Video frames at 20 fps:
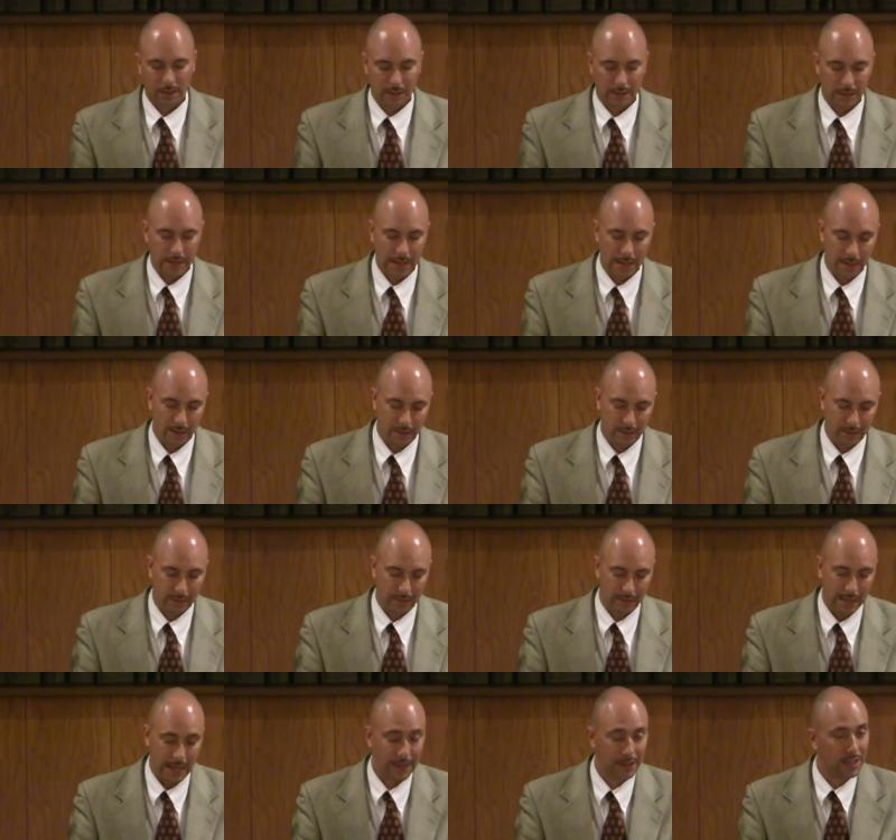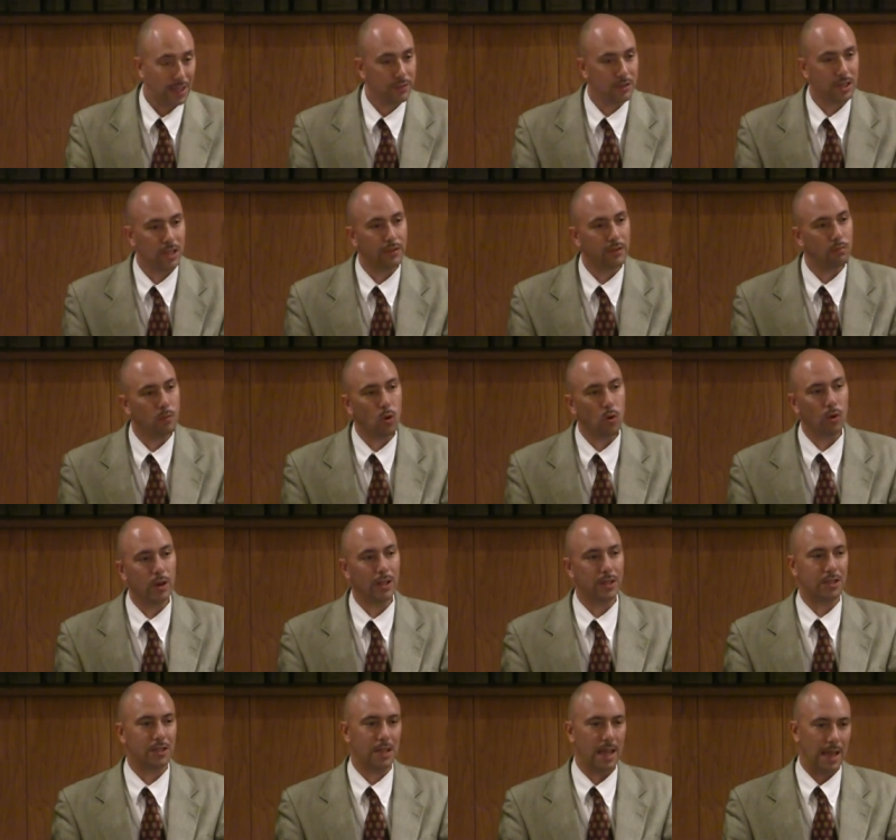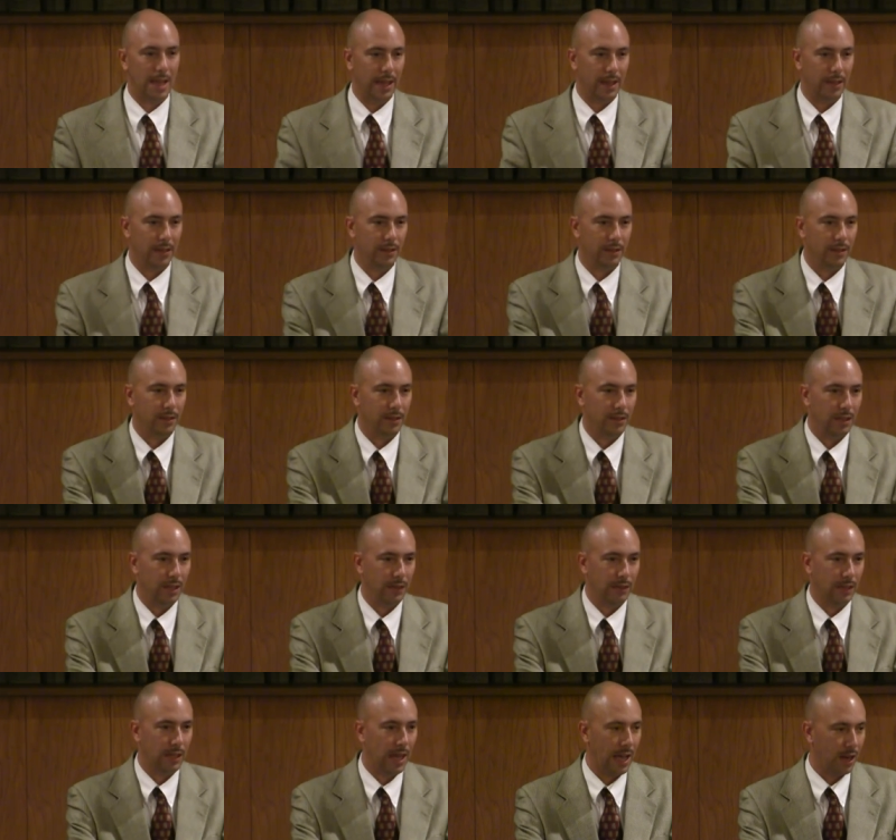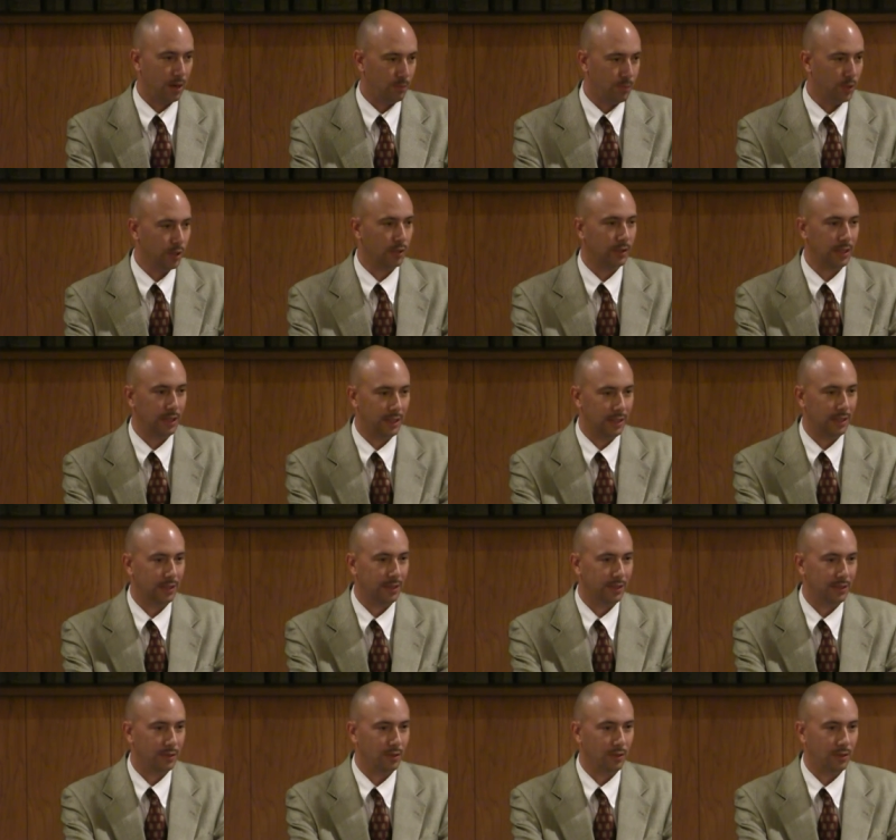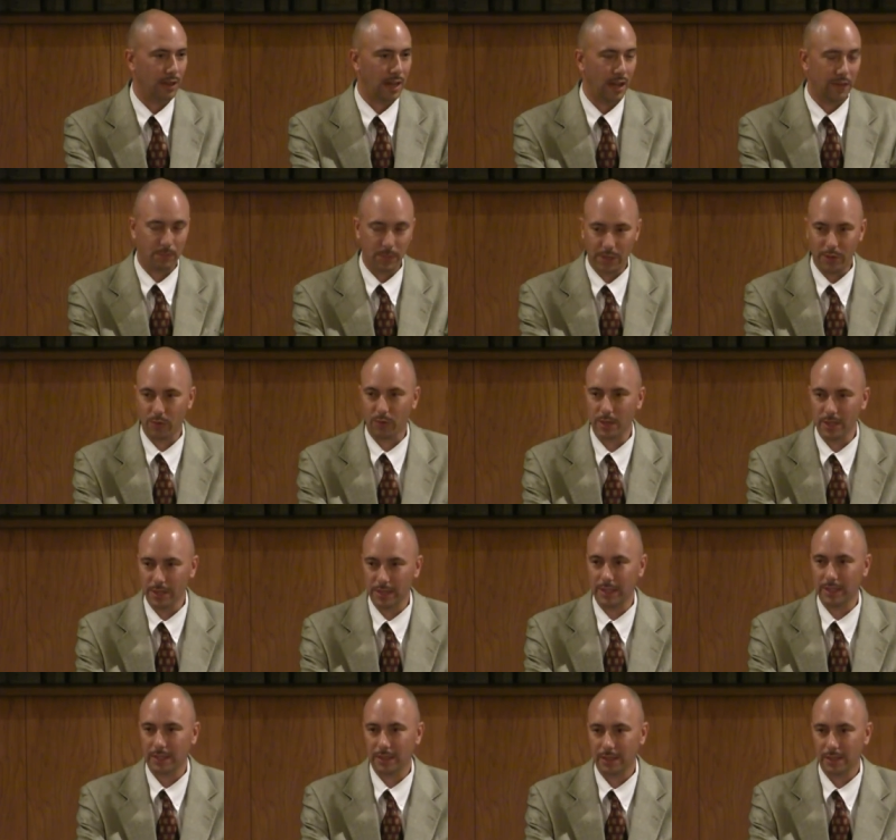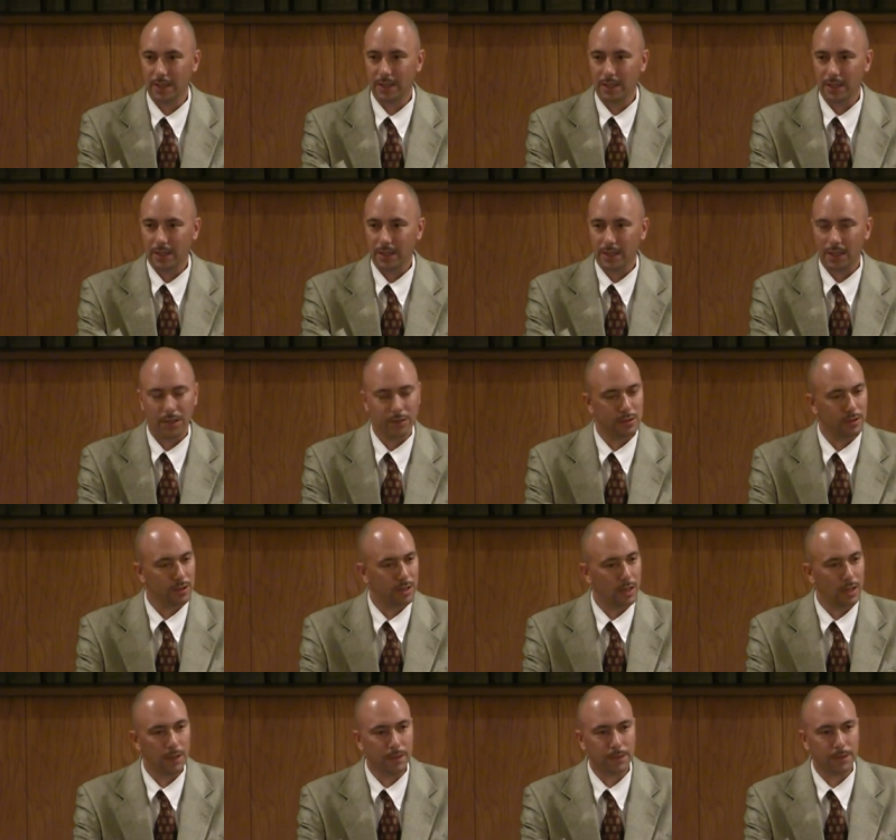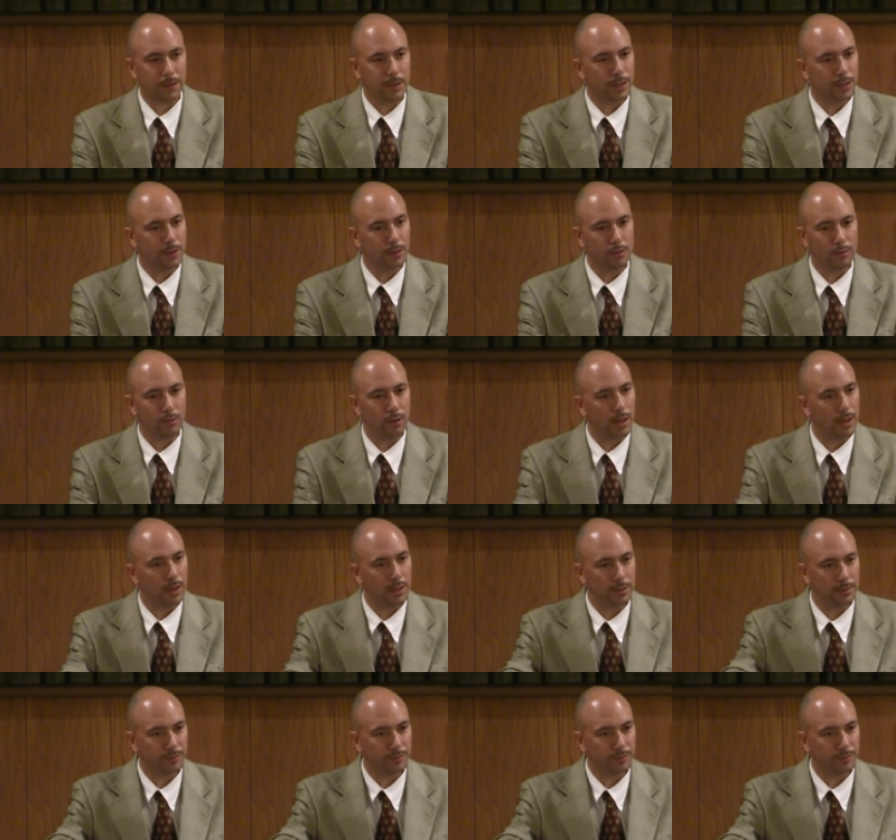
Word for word: Now, that gives you even more insight of the kind of book that I've been reading. It was enough to uh,